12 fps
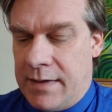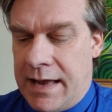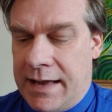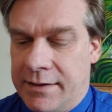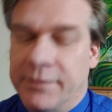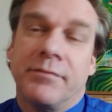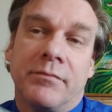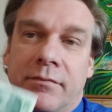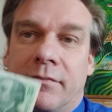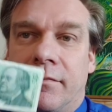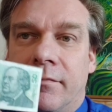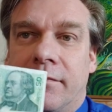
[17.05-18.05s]
And
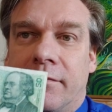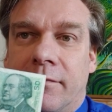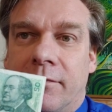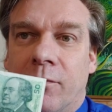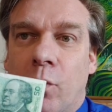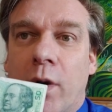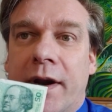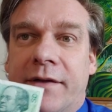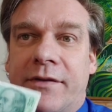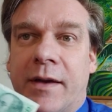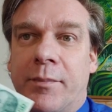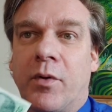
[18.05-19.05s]
one
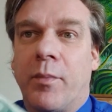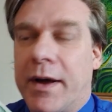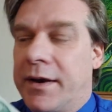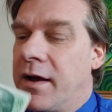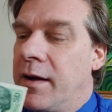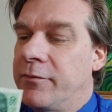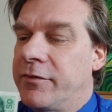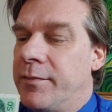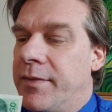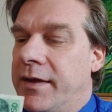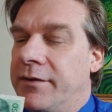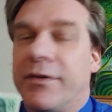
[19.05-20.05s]
example might come
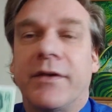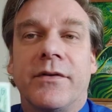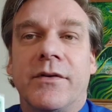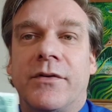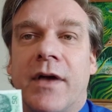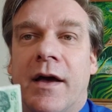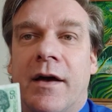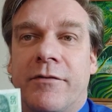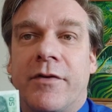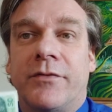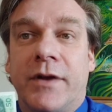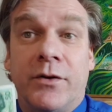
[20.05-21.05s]
from this. This is
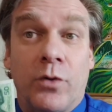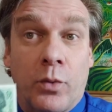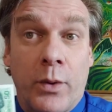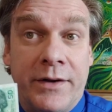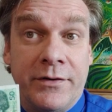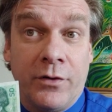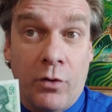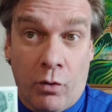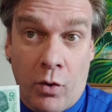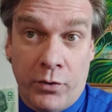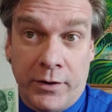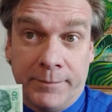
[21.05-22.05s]
50 Norwegian
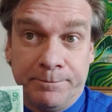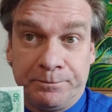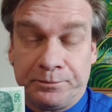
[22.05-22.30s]
kroner.